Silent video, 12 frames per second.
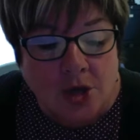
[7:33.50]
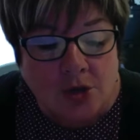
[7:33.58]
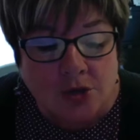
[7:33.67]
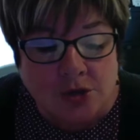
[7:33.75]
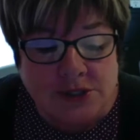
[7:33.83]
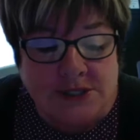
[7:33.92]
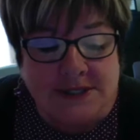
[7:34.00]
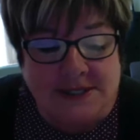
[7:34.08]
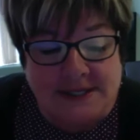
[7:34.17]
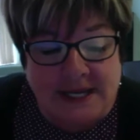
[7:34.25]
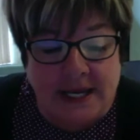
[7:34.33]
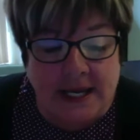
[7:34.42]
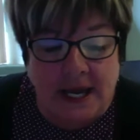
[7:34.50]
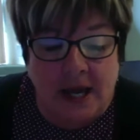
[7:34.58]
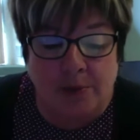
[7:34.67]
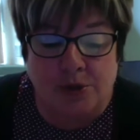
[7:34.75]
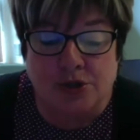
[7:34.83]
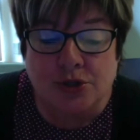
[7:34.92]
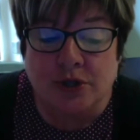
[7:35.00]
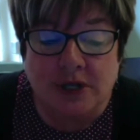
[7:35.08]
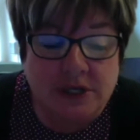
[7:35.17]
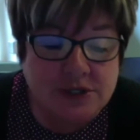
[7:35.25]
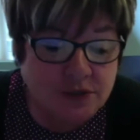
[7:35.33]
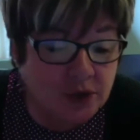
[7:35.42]
Nurses seeking
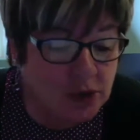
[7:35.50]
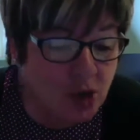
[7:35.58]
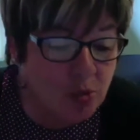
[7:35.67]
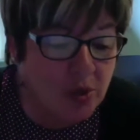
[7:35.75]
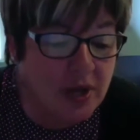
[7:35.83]
opportunities for global